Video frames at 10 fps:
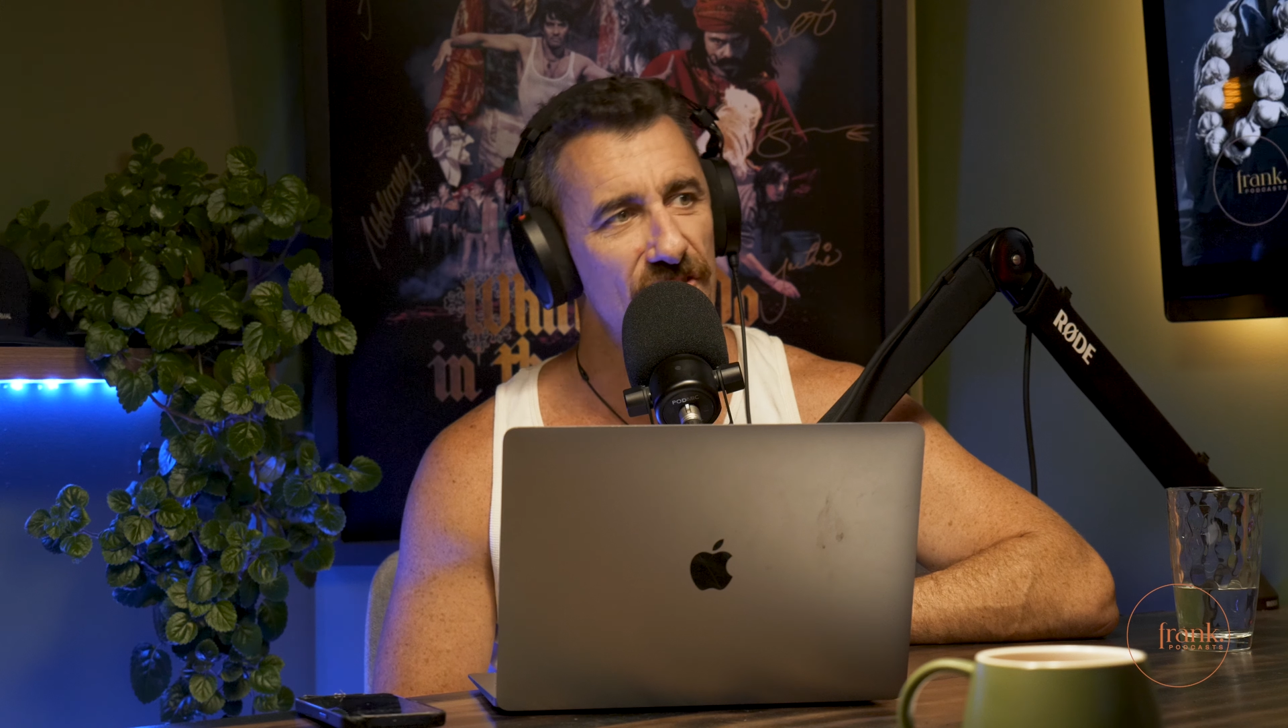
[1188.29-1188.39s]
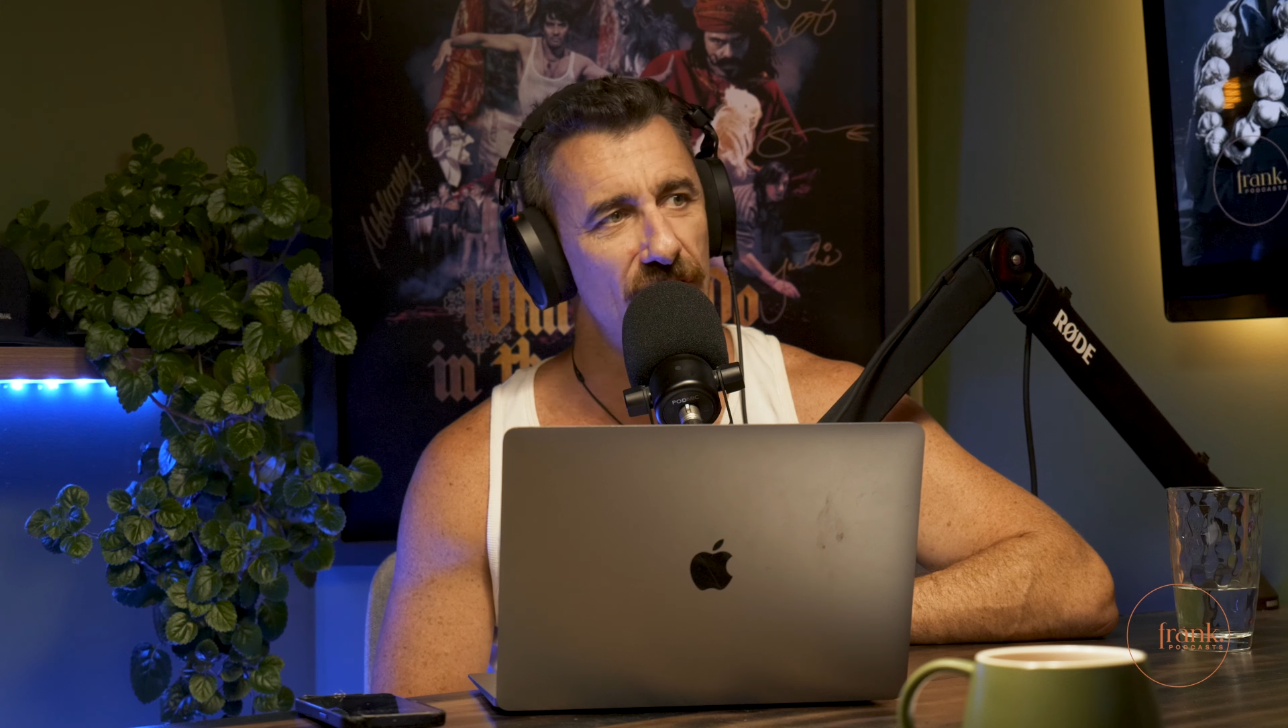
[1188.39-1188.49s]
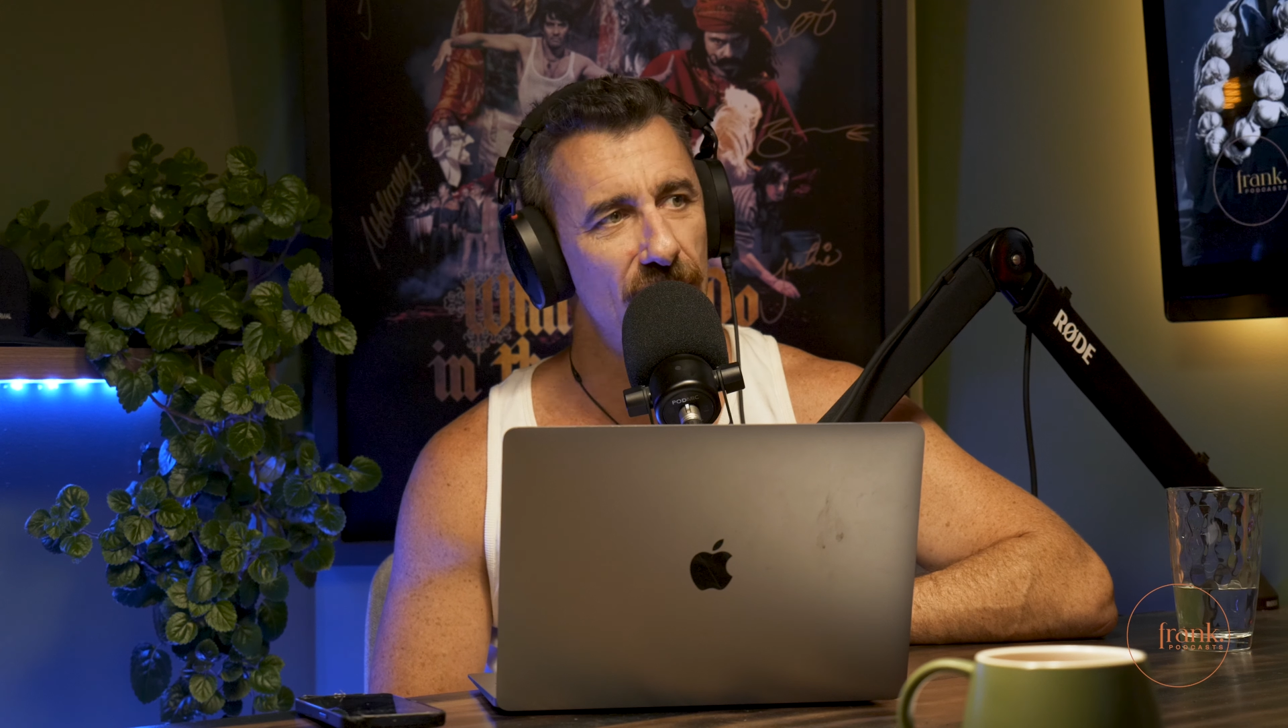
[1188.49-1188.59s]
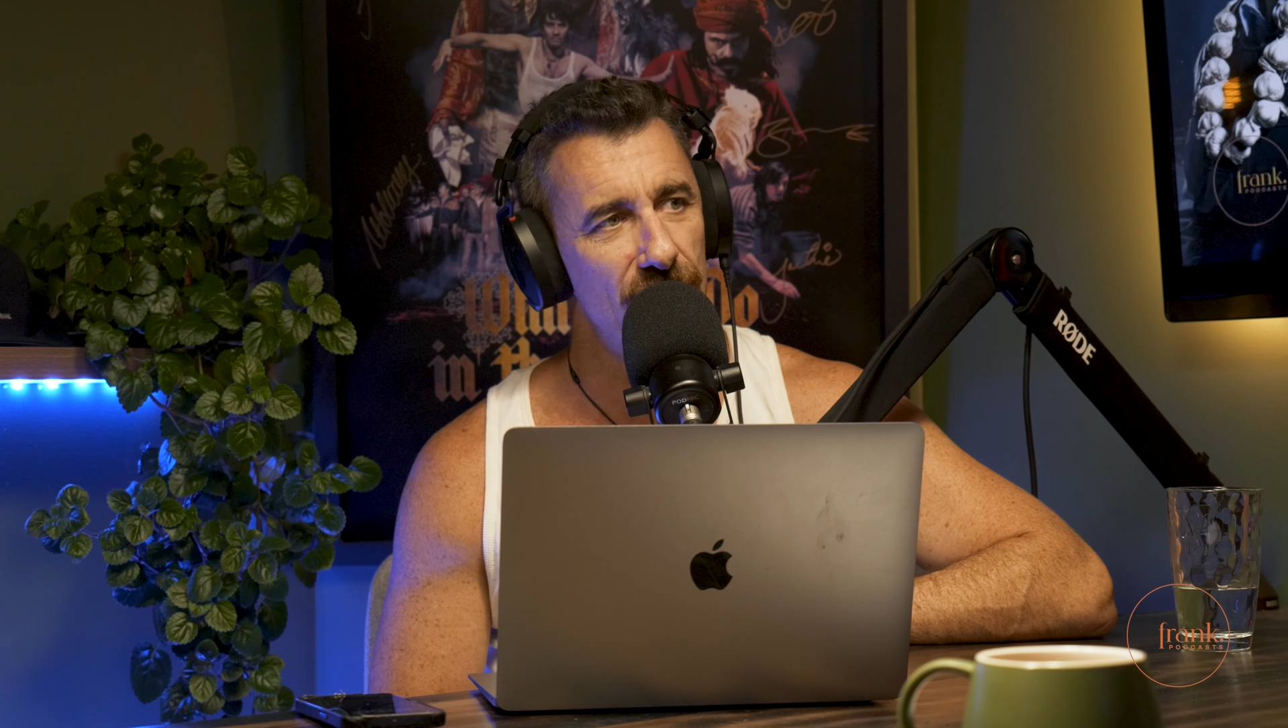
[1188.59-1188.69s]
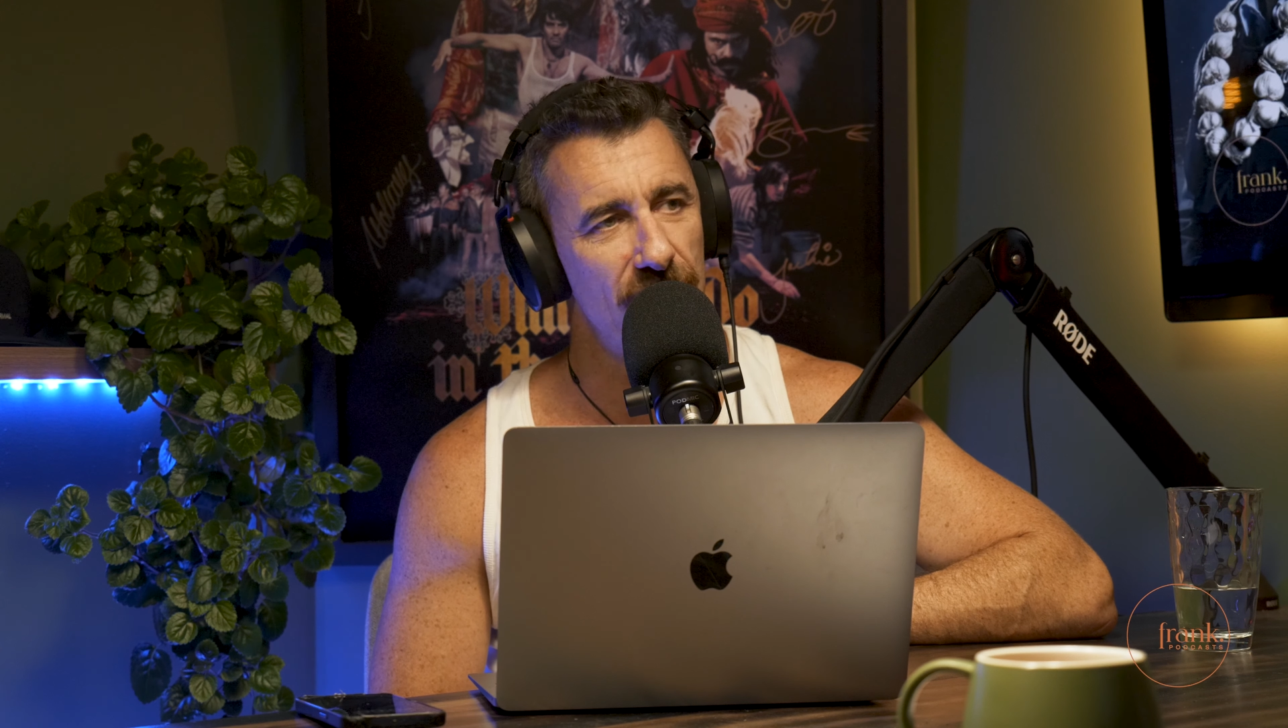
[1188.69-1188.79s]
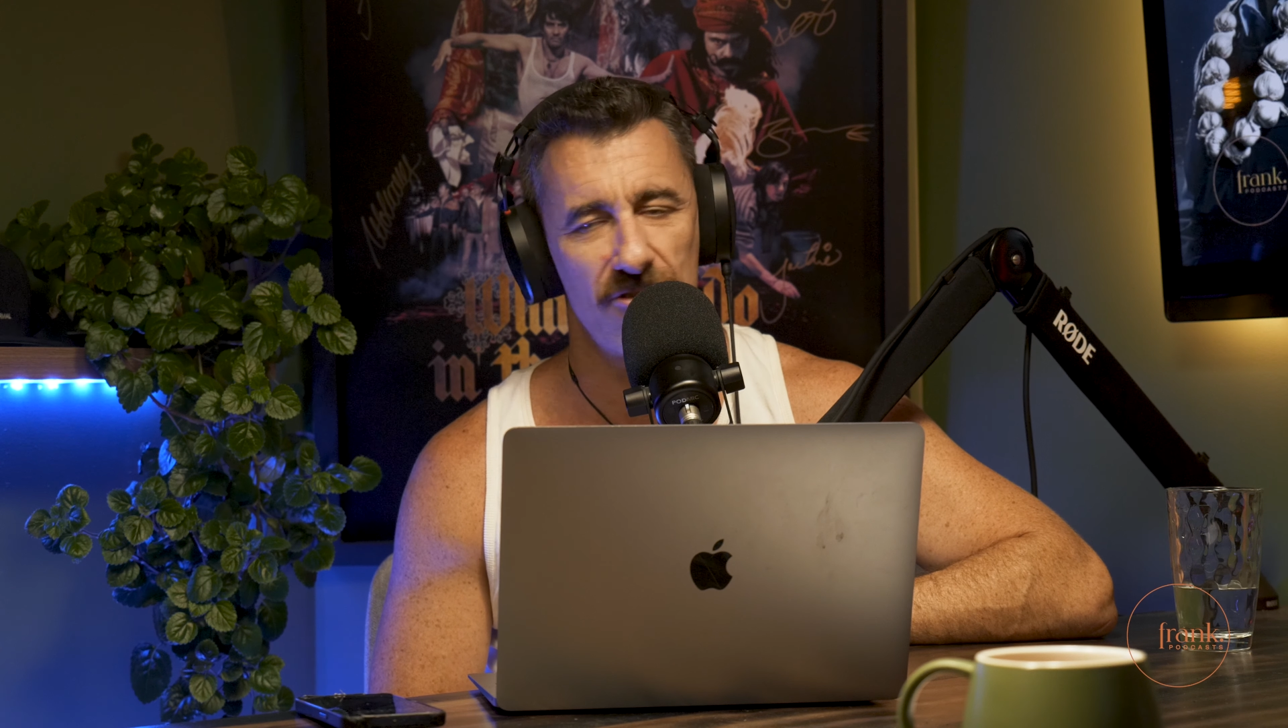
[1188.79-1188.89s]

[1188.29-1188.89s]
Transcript: shows,